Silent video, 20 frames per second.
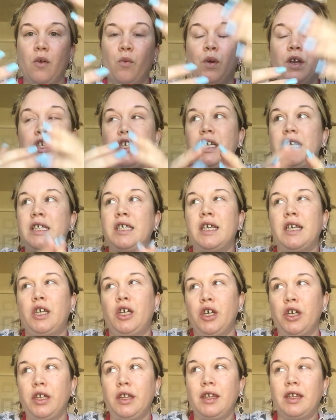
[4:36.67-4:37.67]
Which is a
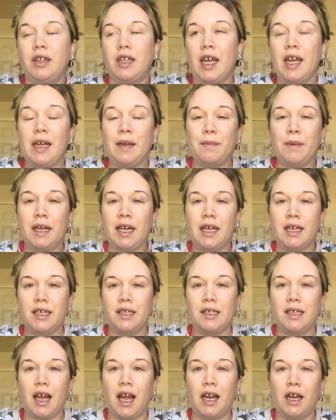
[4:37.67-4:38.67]
good thing
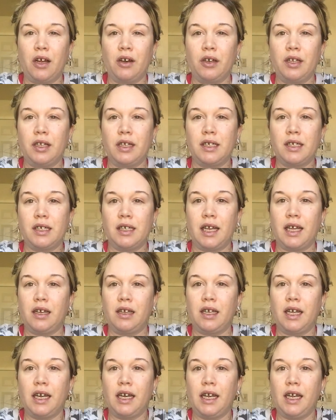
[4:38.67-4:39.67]
because I go to this
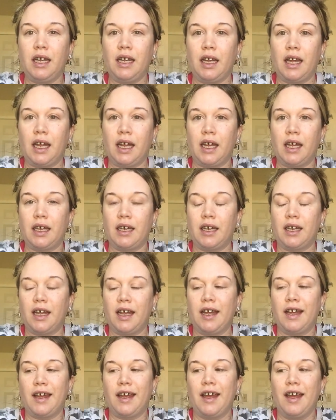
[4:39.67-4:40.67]
nail lady and
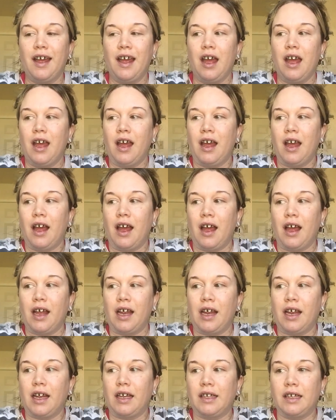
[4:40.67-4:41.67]

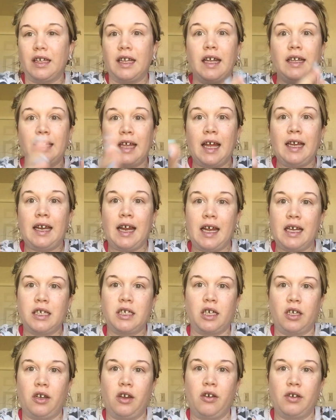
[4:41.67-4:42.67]
they
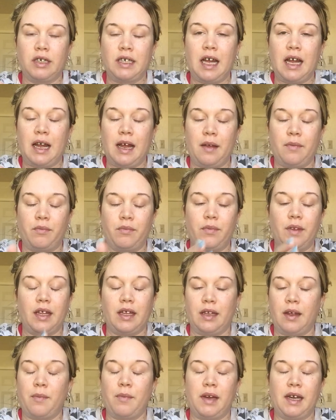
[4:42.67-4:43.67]
last a long time.
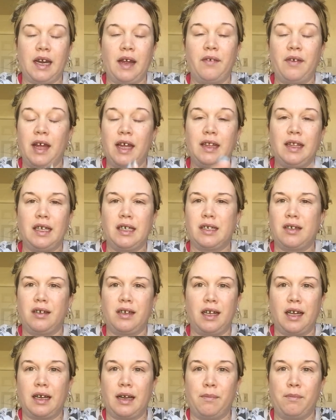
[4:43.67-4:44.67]
I mean, I've had these
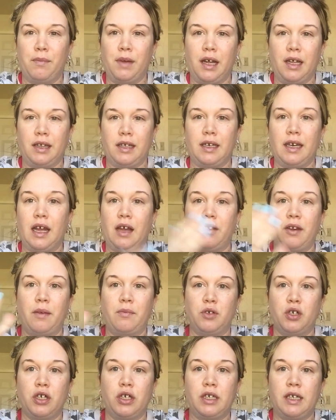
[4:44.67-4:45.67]
on like a month now and
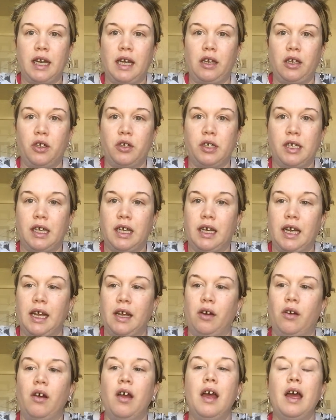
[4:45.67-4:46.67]
I'm just now losing a
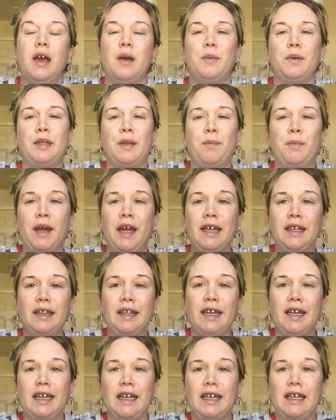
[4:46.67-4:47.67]
nail. But the bad
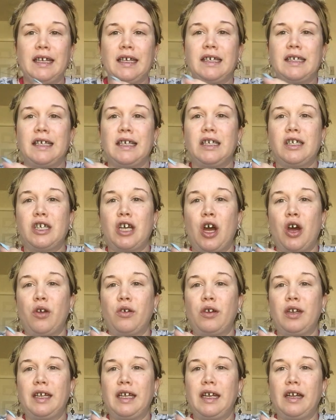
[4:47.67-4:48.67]
thing is it
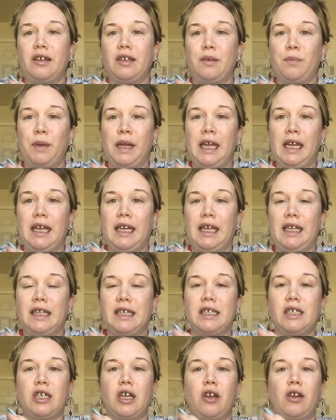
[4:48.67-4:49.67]
totally, on the pinky,
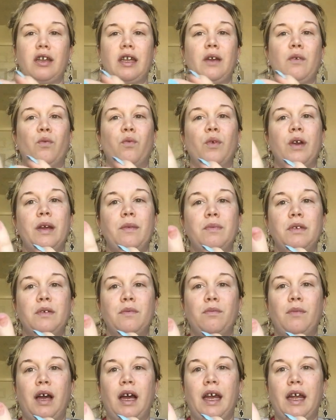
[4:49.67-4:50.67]
this totally
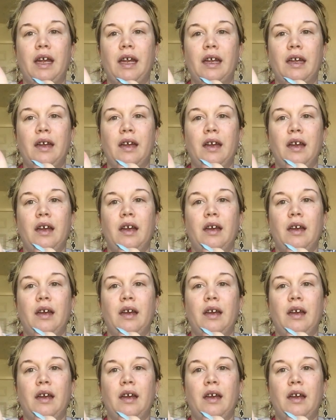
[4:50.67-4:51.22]
ripped my